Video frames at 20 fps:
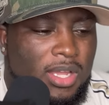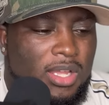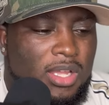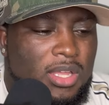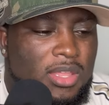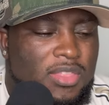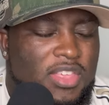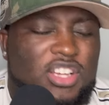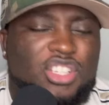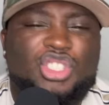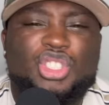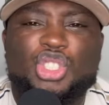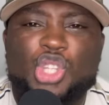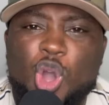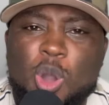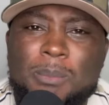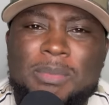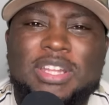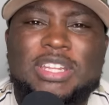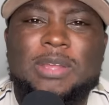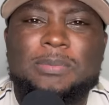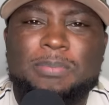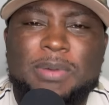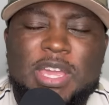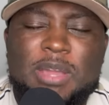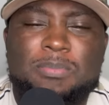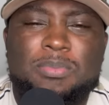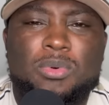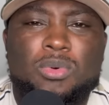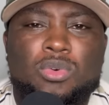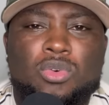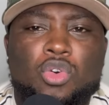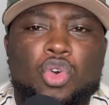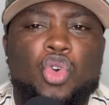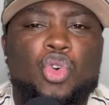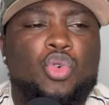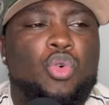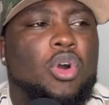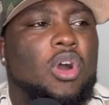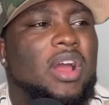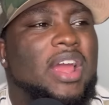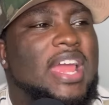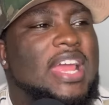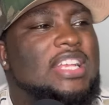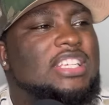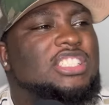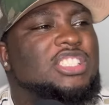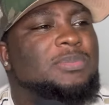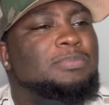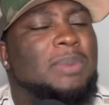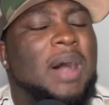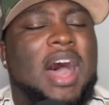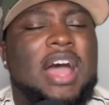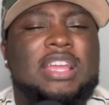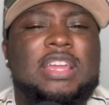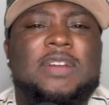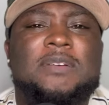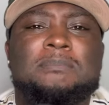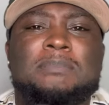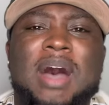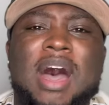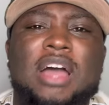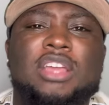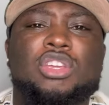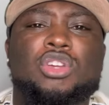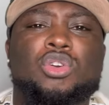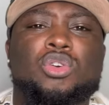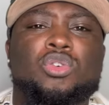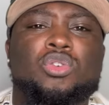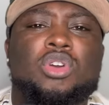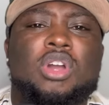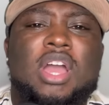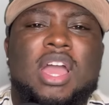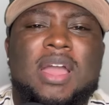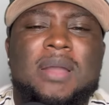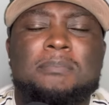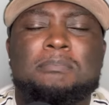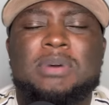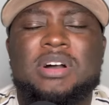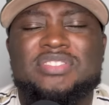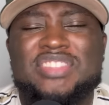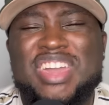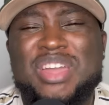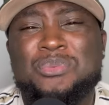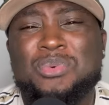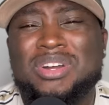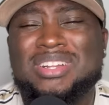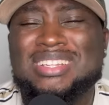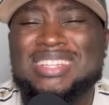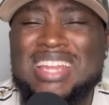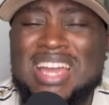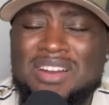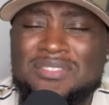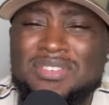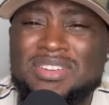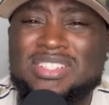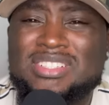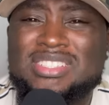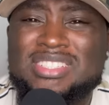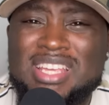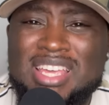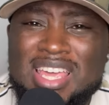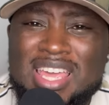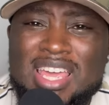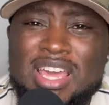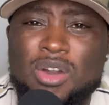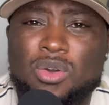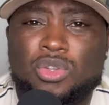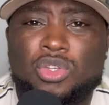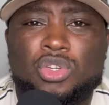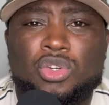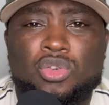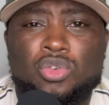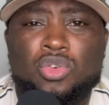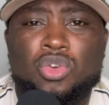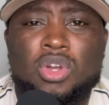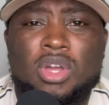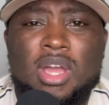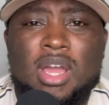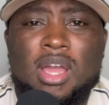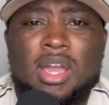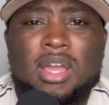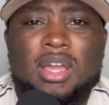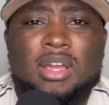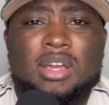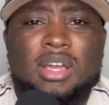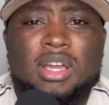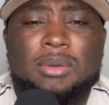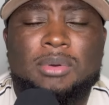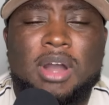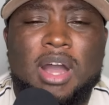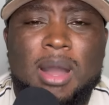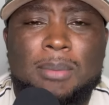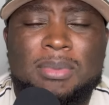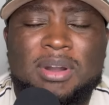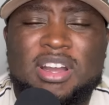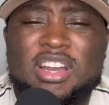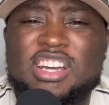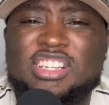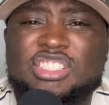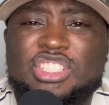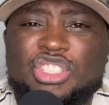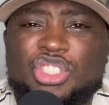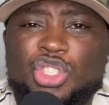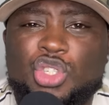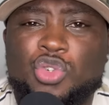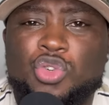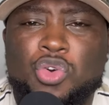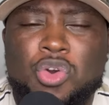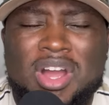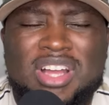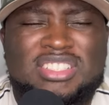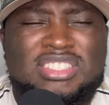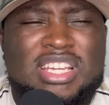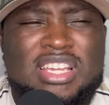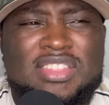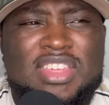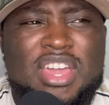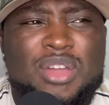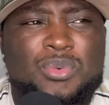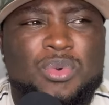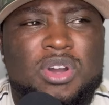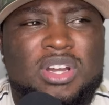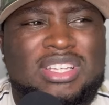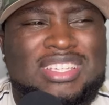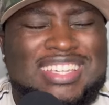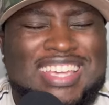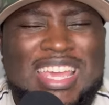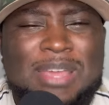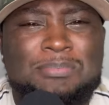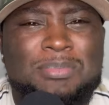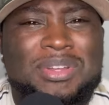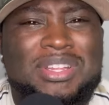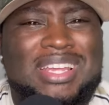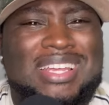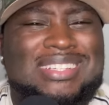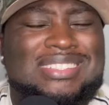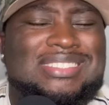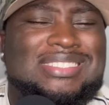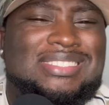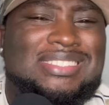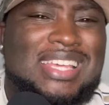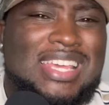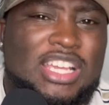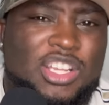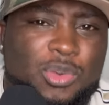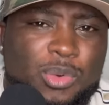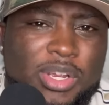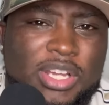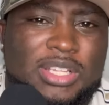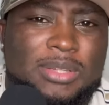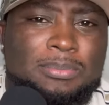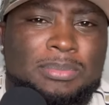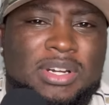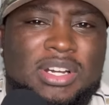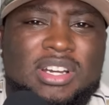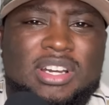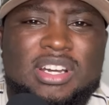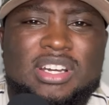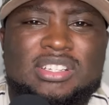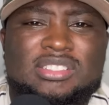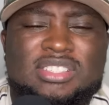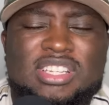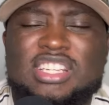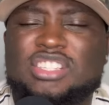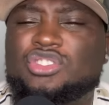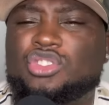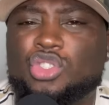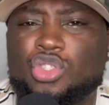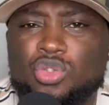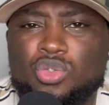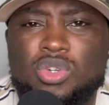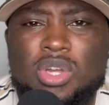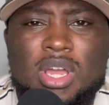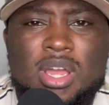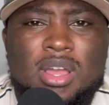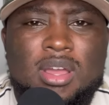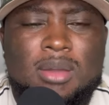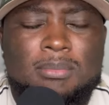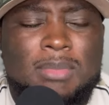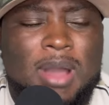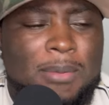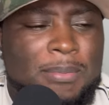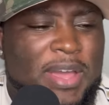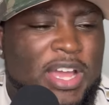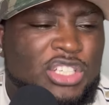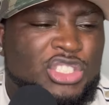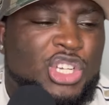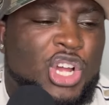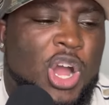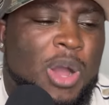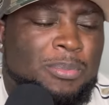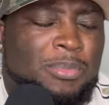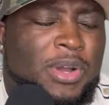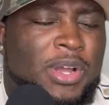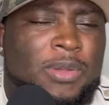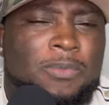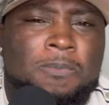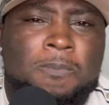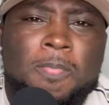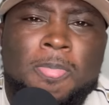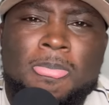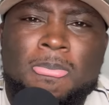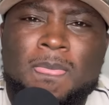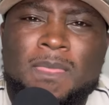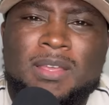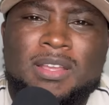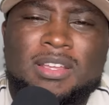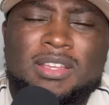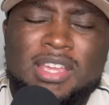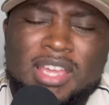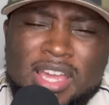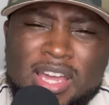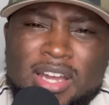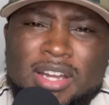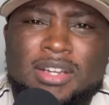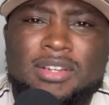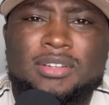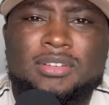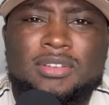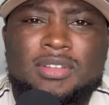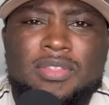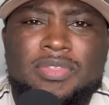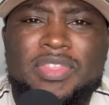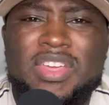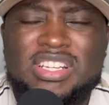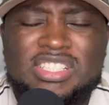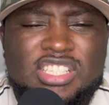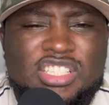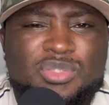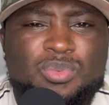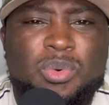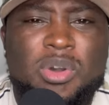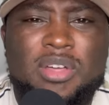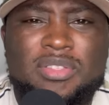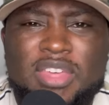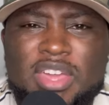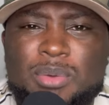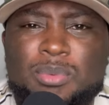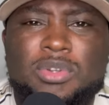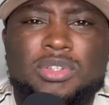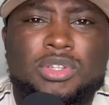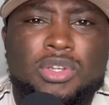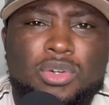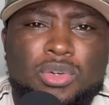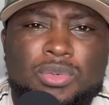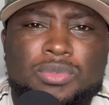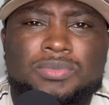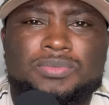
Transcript: there's so many people who are inspired by you, but they will never tell you uh, because it's you. Why well, I say they will keep it in secret because it's you. My bad, y'all, but yeah, this is what they would do.